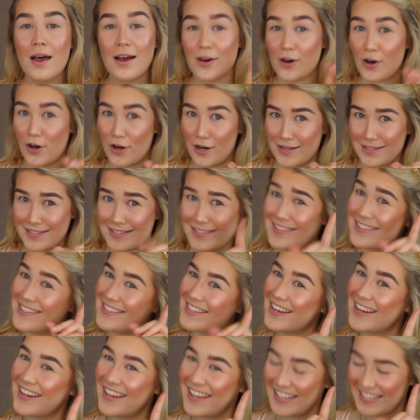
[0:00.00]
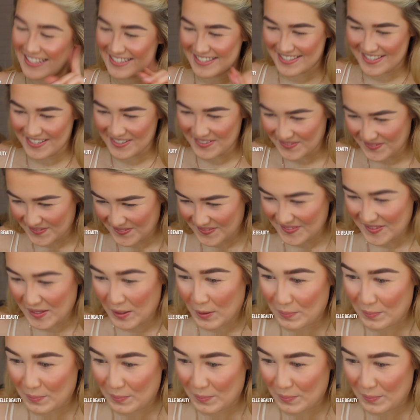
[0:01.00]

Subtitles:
costs because they're